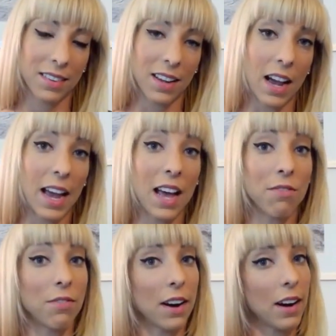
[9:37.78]
I
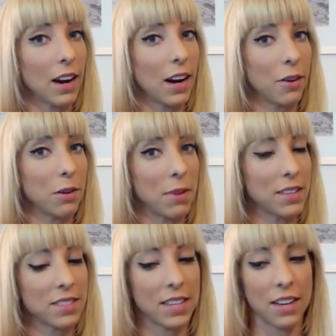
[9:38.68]
have very high
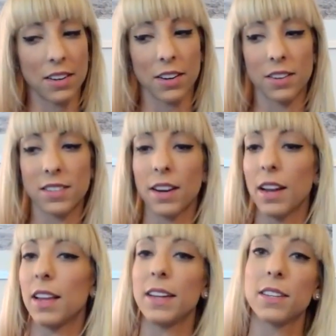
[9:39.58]
grooming standards, and I
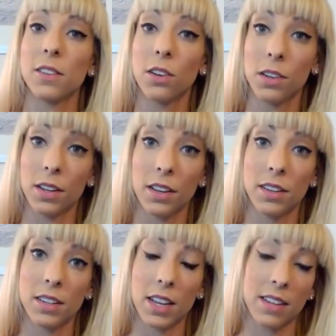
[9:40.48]
like to look good
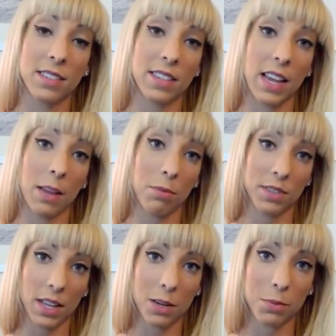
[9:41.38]
and stay
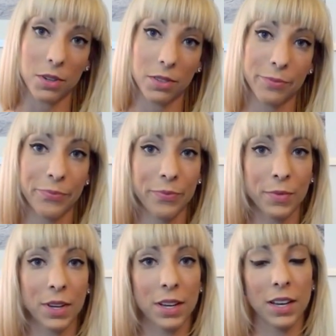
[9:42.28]
presentable.
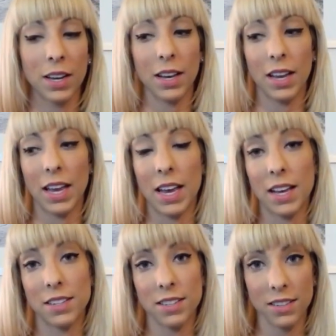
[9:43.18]

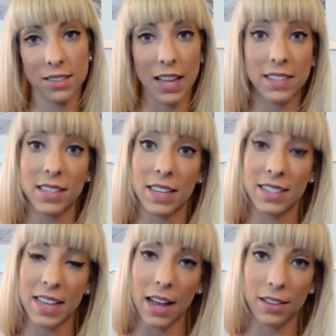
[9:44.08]
And that's
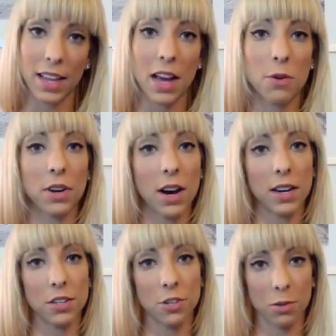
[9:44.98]
exactly how a
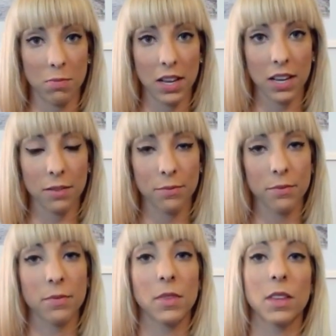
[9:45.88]
goddess should be.
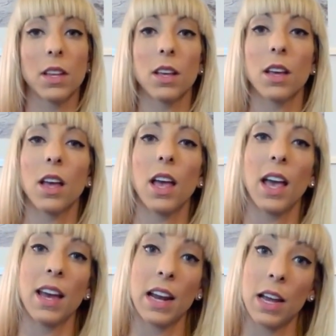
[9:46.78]

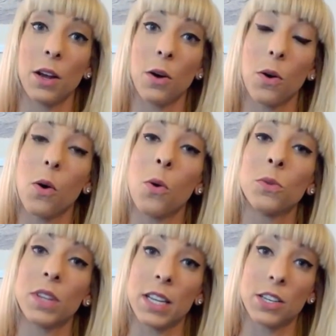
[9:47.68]
And I
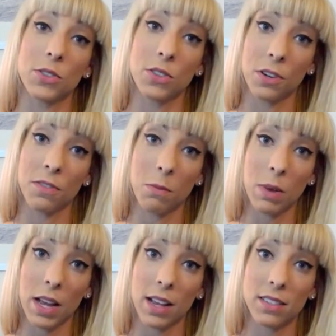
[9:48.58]
only deserve the
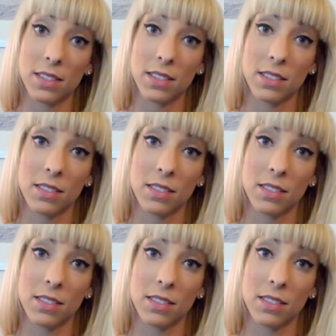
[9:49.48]
best.